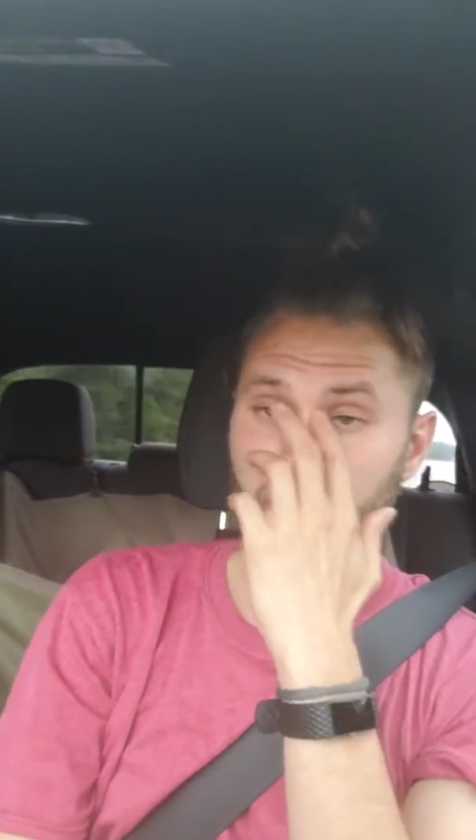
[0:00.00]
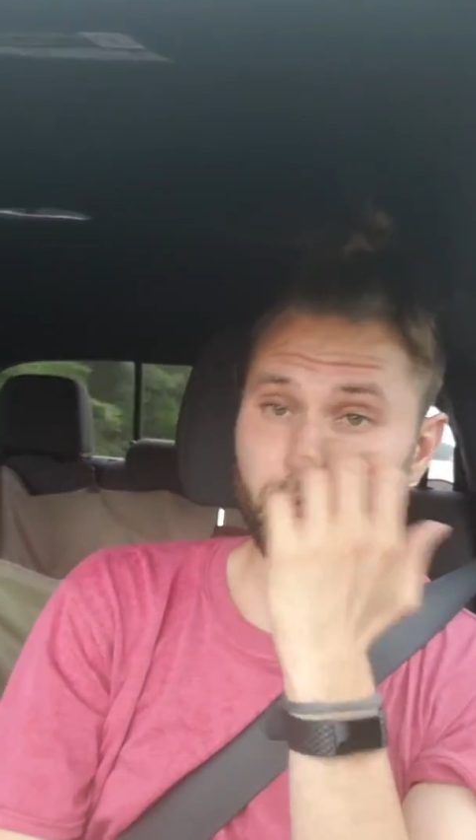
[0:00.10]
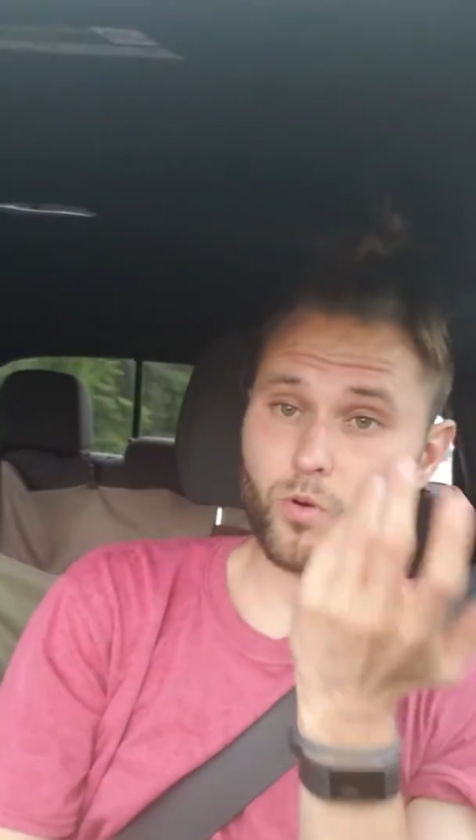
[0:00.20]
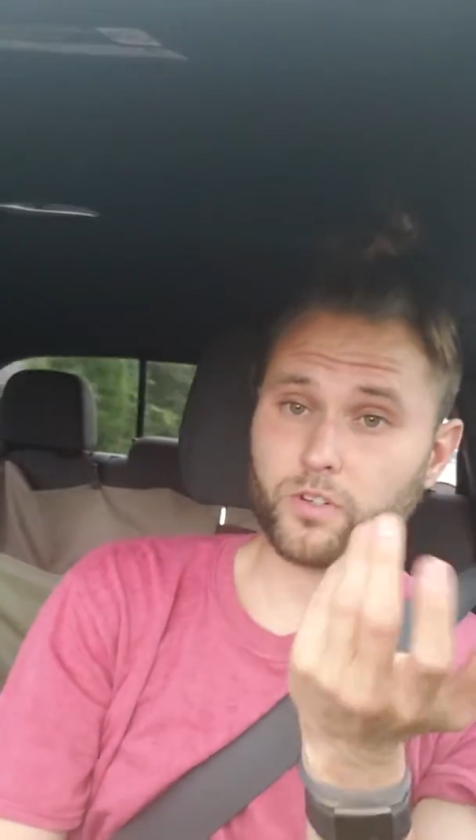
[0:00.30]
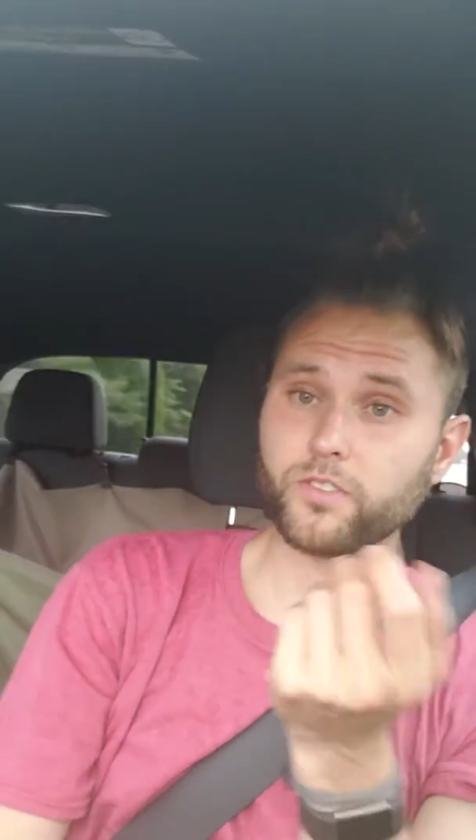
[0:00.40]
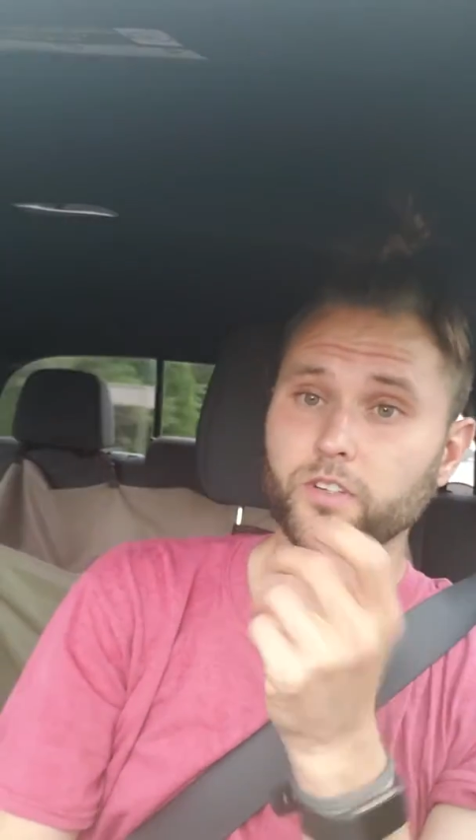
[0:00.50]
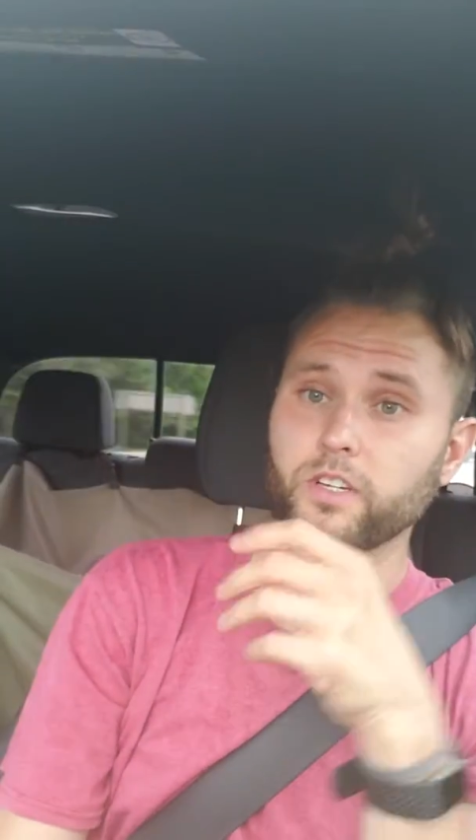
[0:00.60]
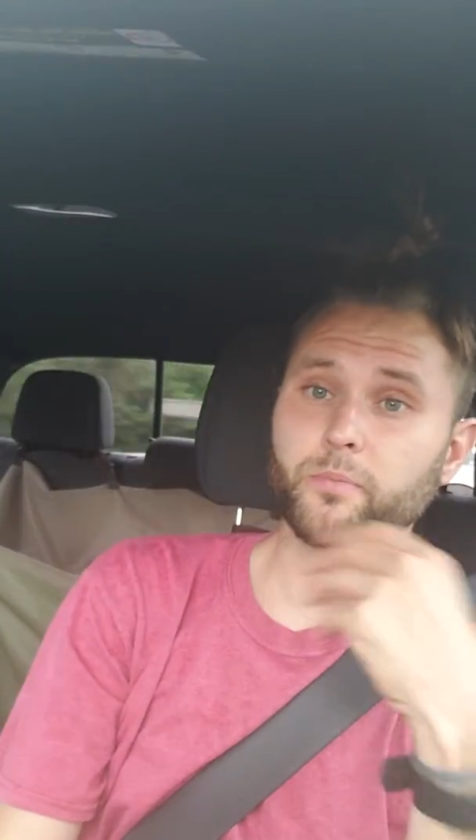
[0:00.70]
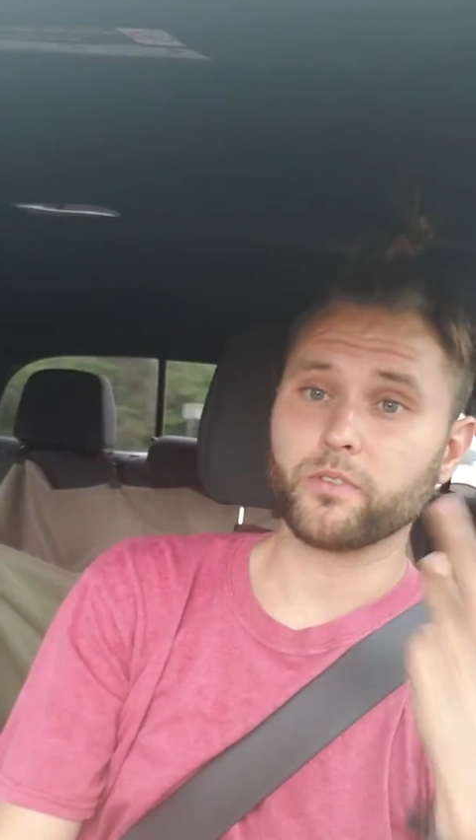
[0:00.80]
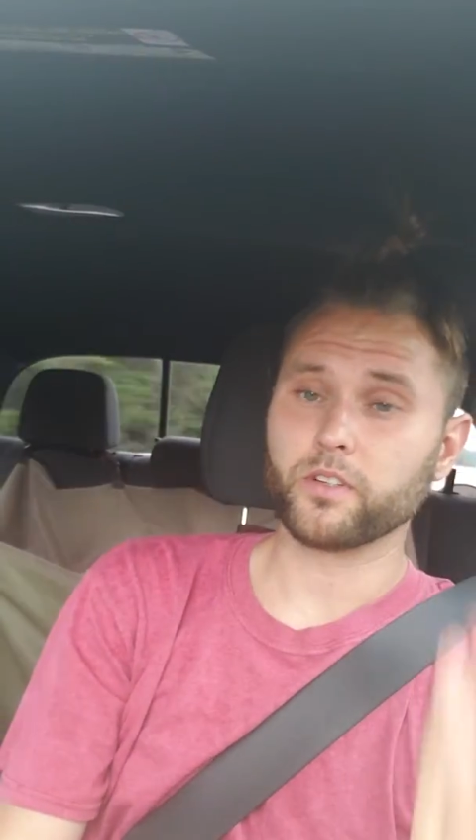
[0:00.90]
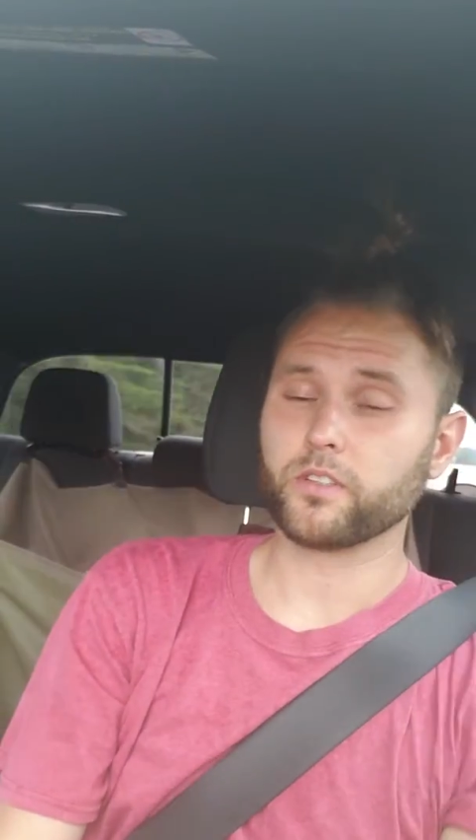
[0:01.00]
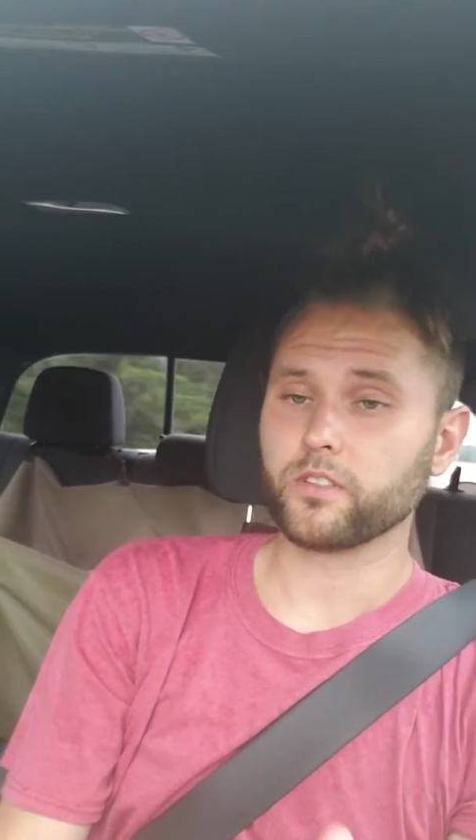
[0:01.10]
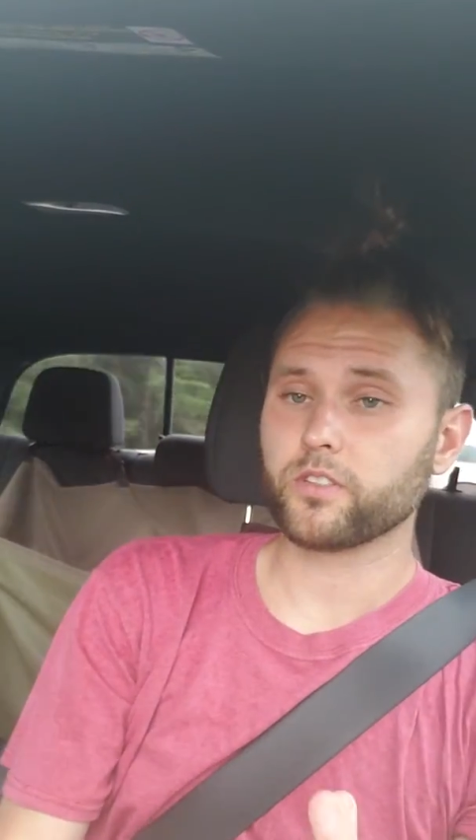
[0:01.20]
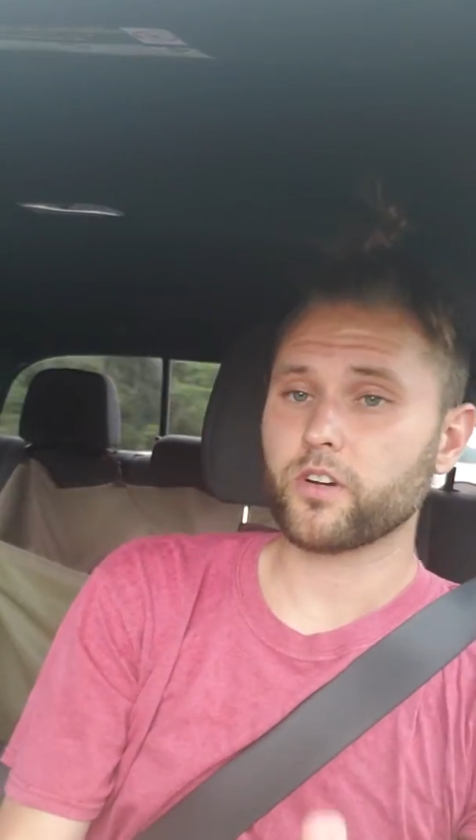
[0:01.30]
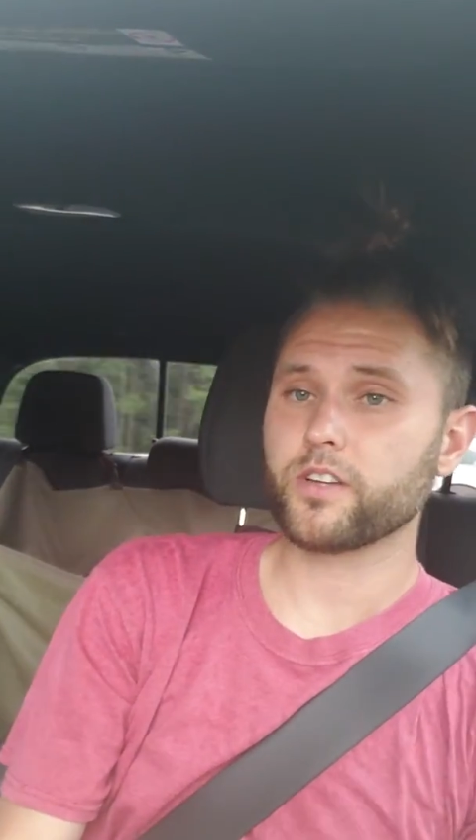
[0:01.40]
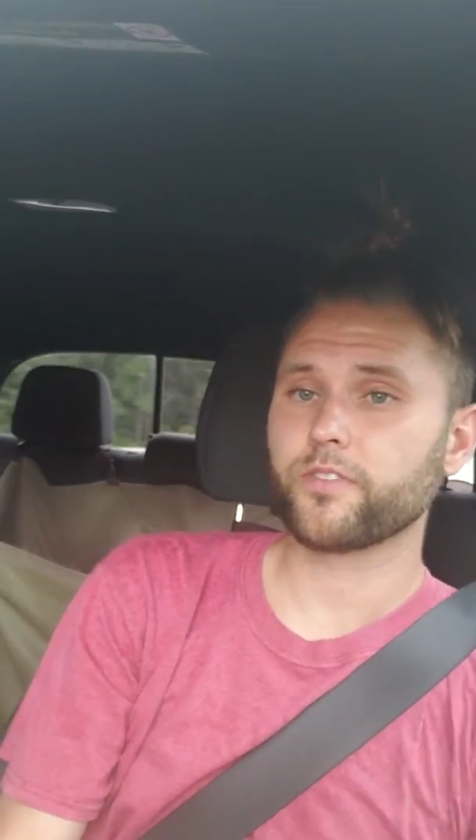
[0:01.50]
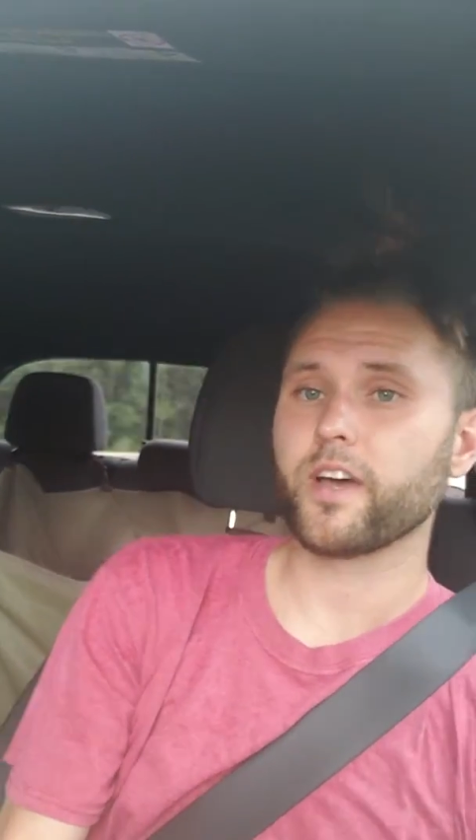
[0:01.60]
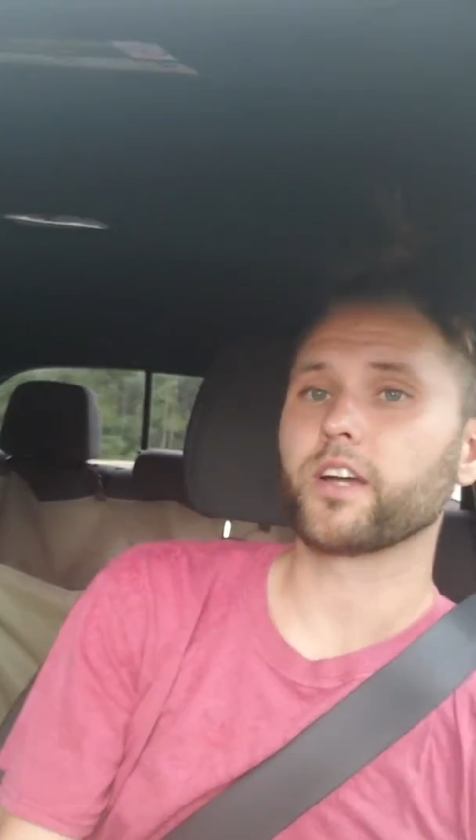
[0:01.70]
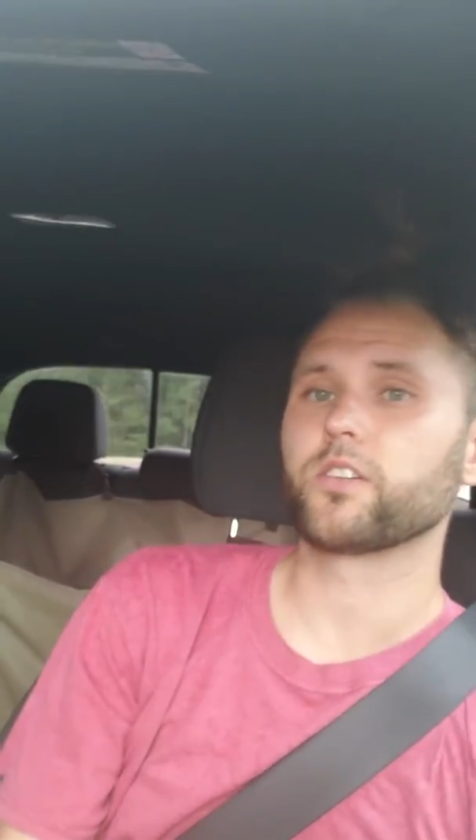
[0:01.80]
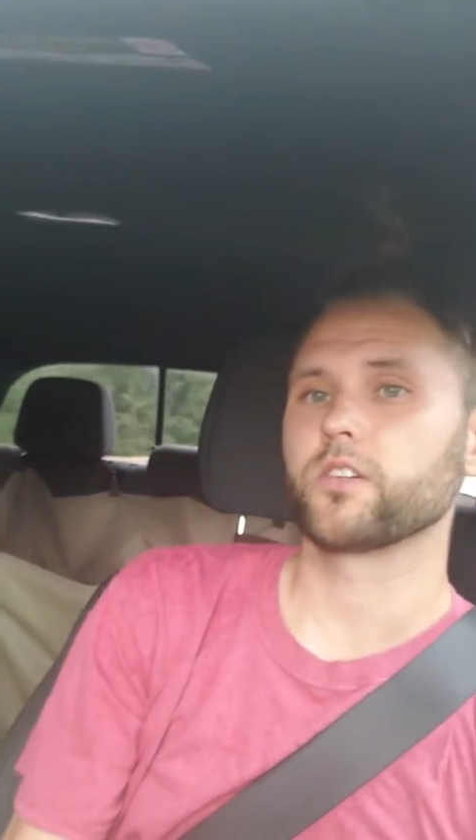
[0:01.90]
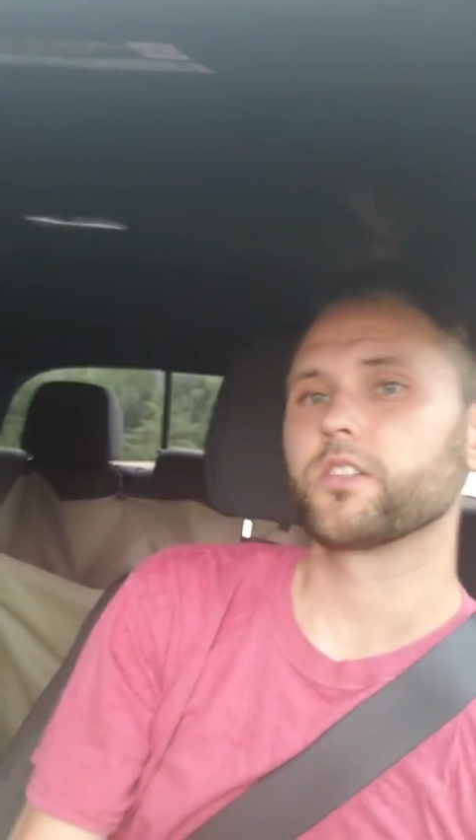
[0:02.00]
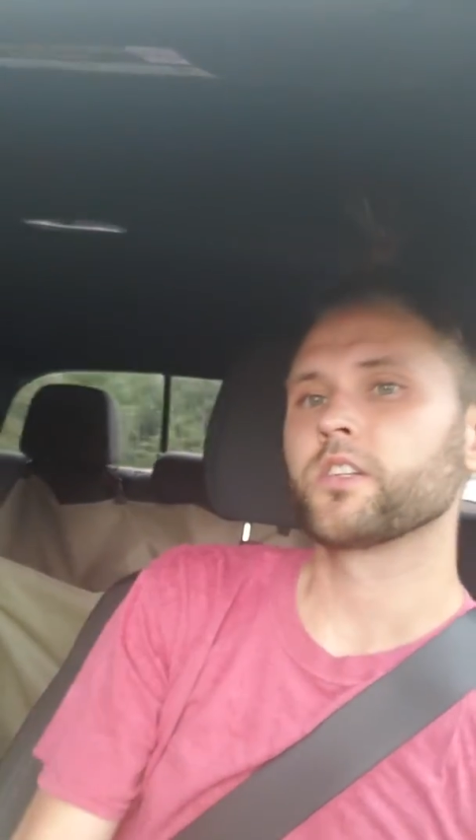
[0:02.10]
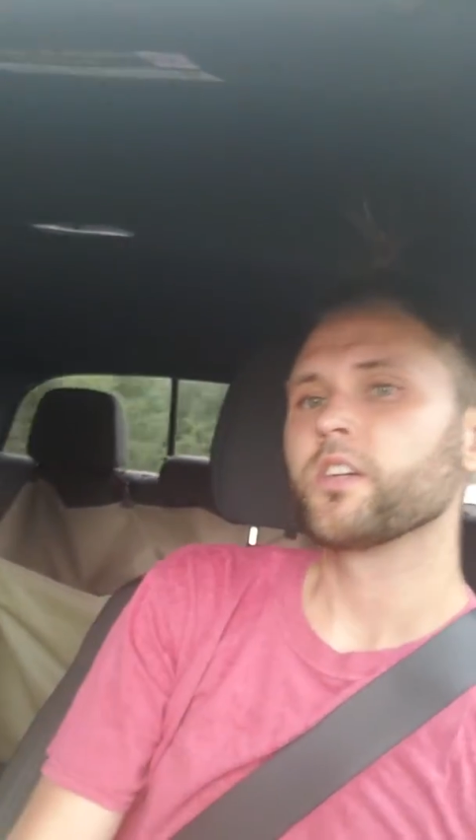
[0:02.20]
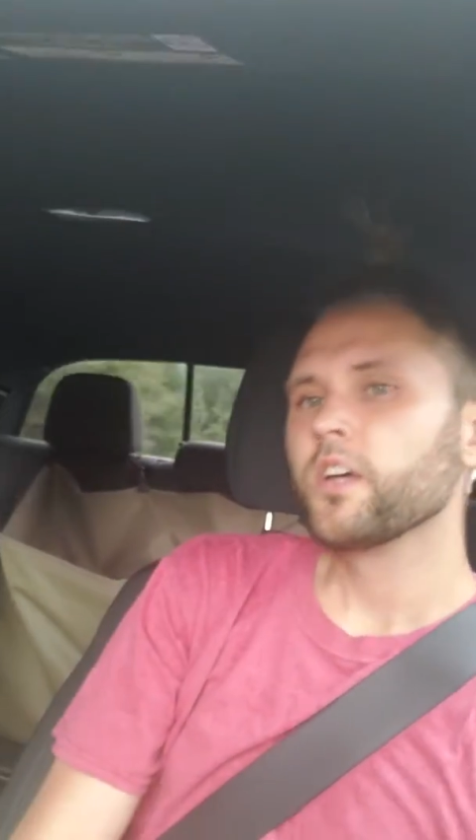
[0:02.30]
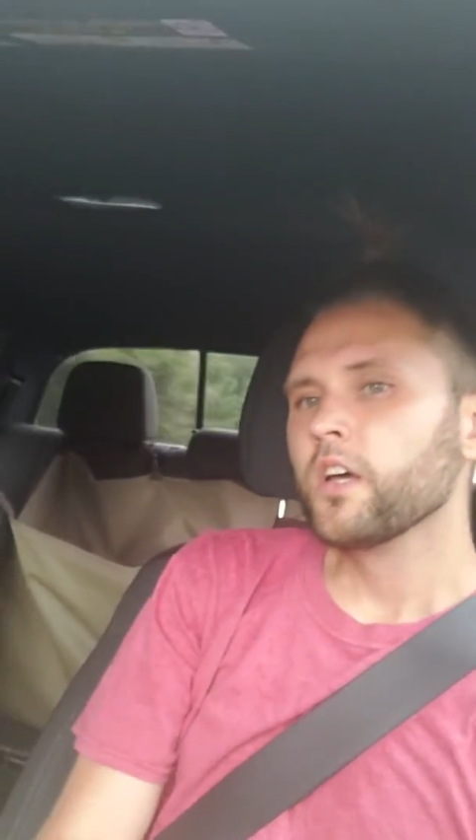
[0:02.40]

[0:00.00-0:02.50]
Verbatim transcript: the poor sleep and, and, the stress factors